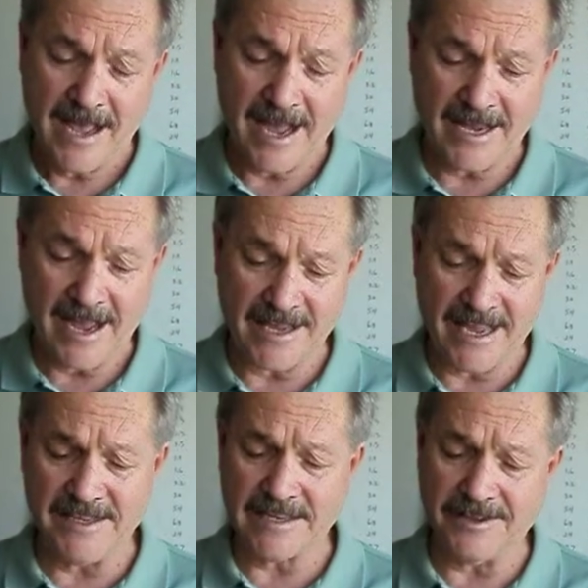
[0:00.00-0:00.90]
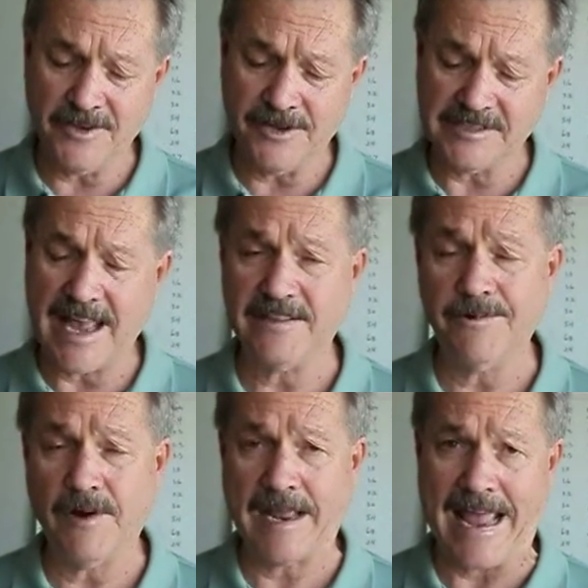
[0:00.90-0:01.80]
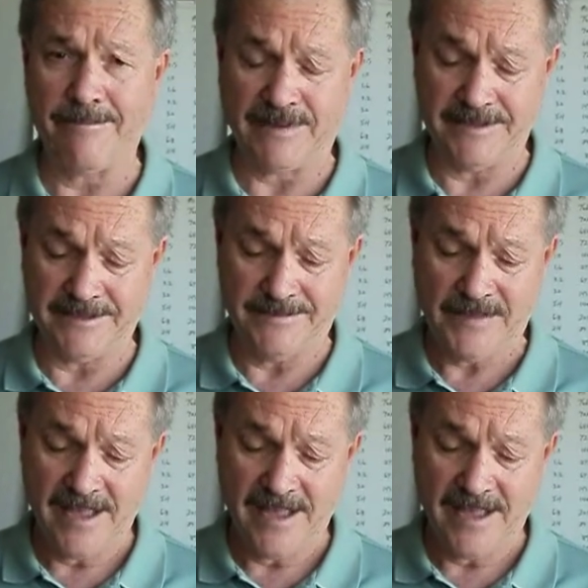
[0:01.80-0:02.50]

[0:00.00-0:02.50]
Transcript: I can tell you exactly what happened.